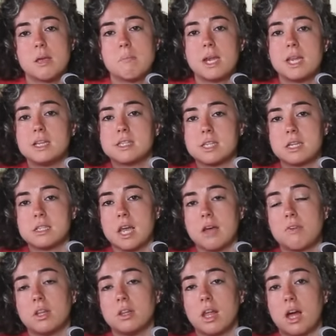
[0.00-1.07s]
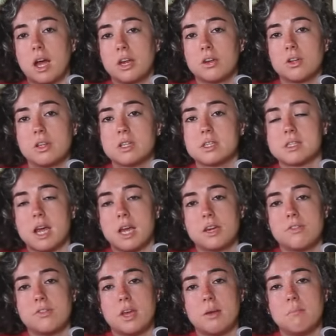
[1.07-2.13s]
Many seats have a line on the side
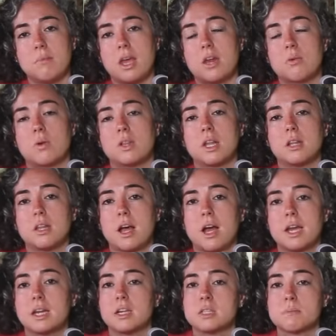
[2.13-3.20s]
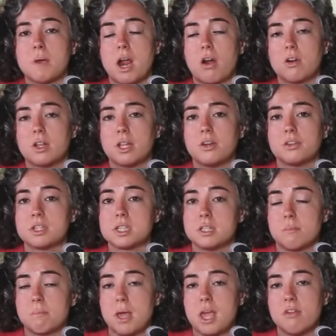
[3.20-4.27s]
of them, and when the line is parallel to
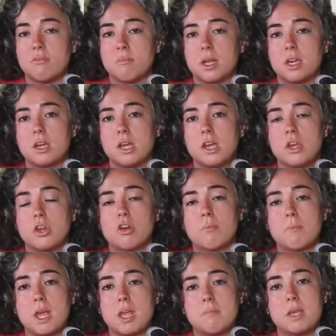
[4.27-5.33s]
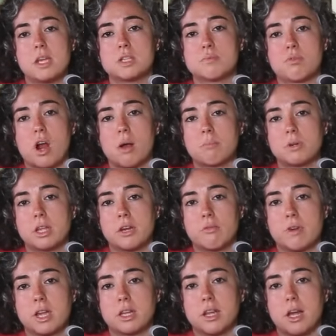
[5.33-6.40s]
the pavement, your baby is properly
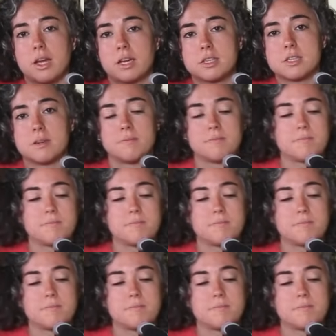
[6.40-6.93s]
reclined.